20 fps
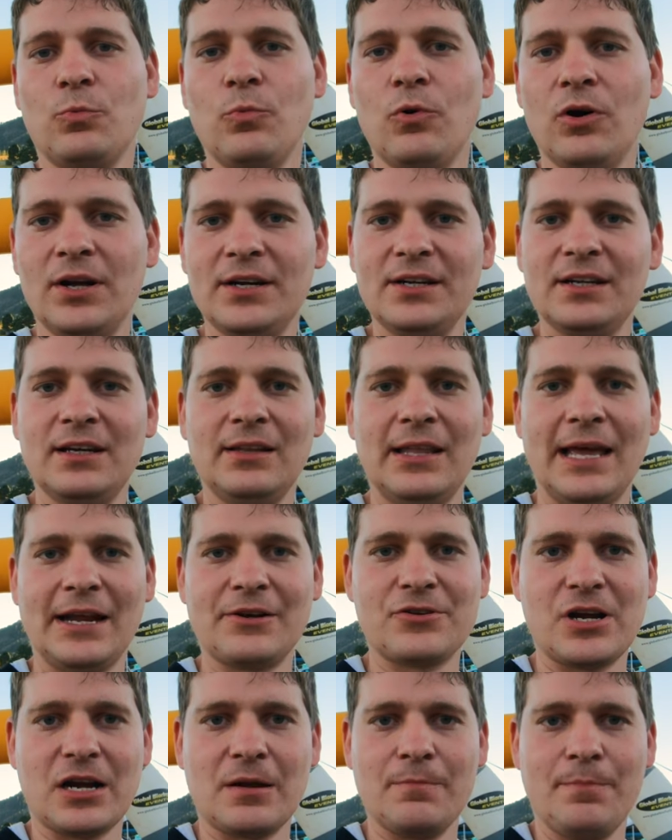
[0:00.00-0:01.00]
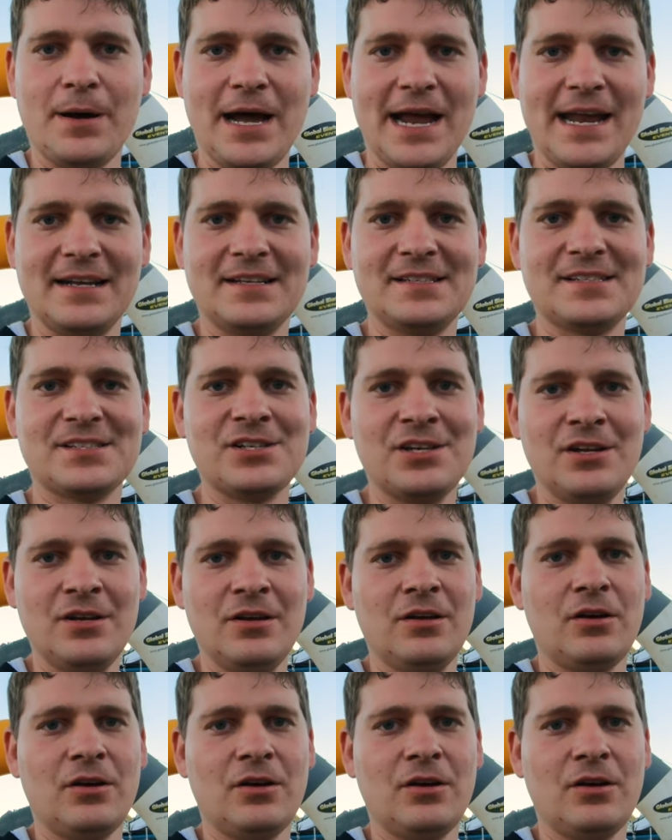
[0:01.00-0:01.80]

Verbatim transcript: 1 electric bikes